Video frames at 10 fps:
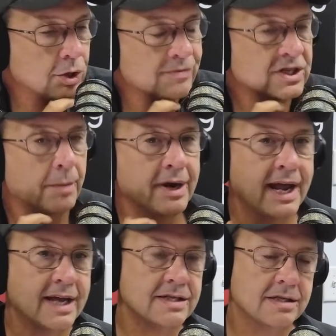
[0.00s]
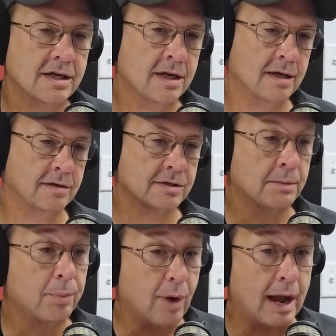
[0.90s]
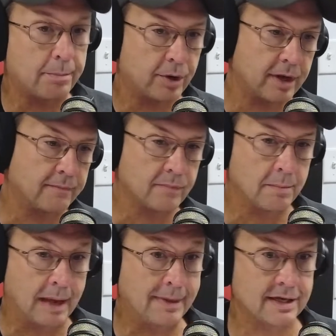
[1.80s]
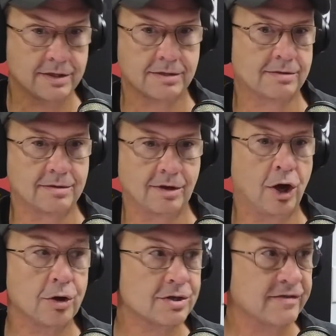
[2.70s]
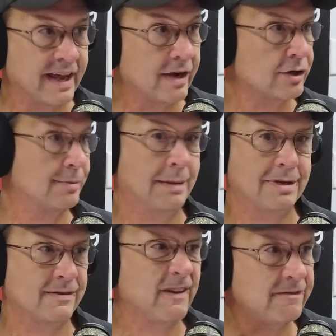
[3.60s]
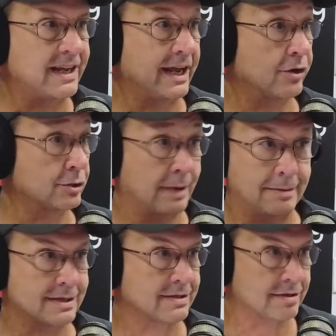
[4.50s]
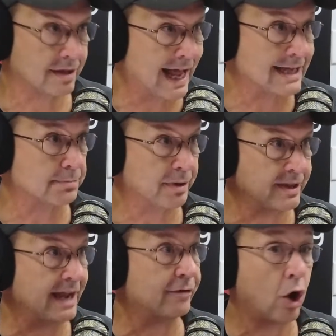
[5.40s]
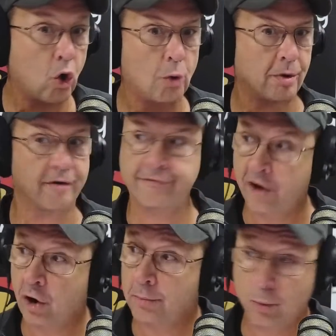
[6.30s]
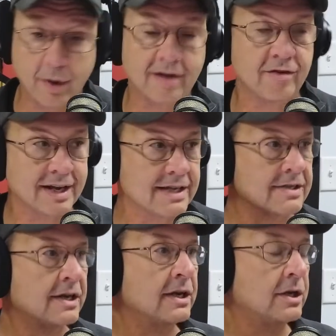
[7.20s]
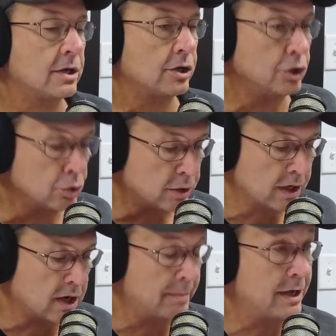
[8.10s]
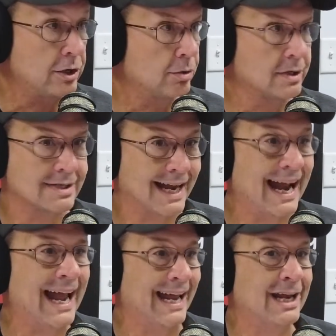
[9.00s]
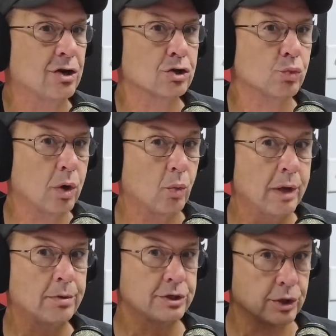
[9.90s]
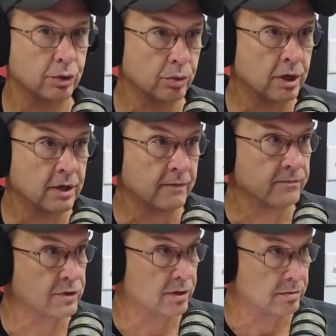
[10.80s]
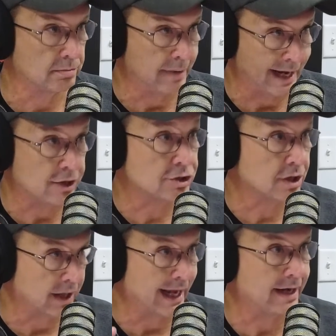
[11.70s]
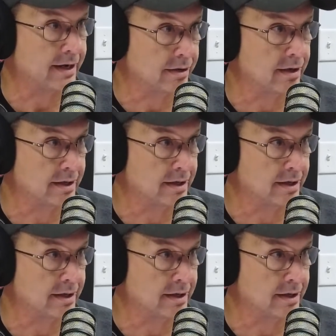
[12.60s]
if someone has some property, maybe it's hundreds of acres, maybe it's 50 acres, maybe it's less, but they have a home or a farm or whatever it is, you can come in, you can say, hey, here's what we would do to manage the land and